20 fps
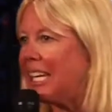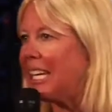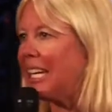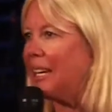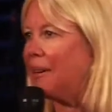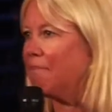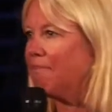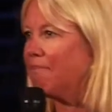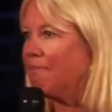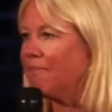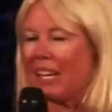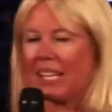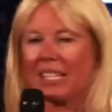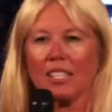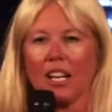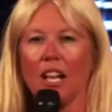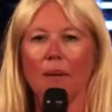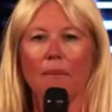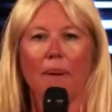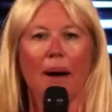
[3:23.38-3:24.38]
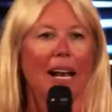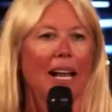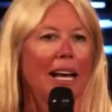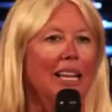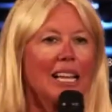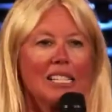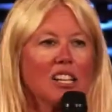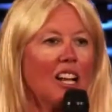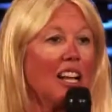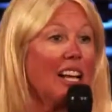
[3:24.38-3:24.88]
team." That's all about
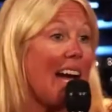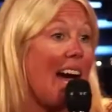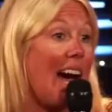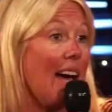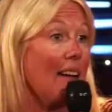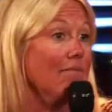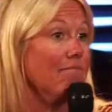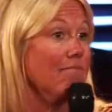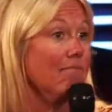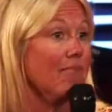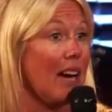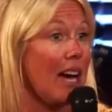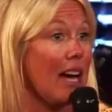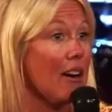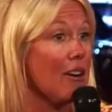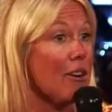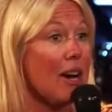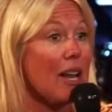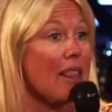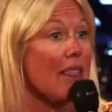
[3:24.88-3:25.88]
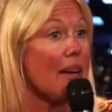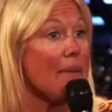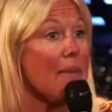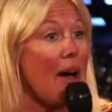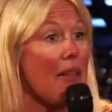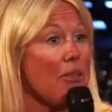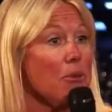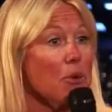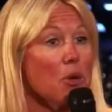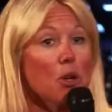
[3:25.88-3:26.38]
it. That's all I got. I don't know anything
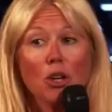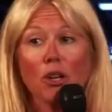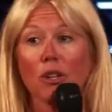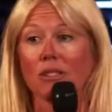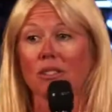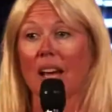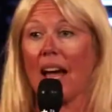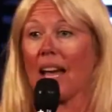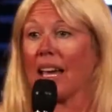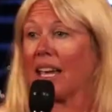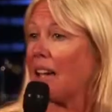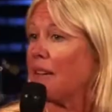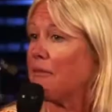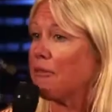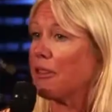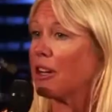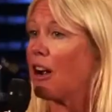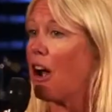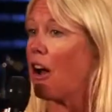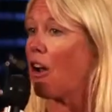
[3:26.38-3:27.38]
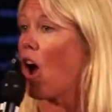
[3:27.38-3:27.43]
about the rules. I can't figure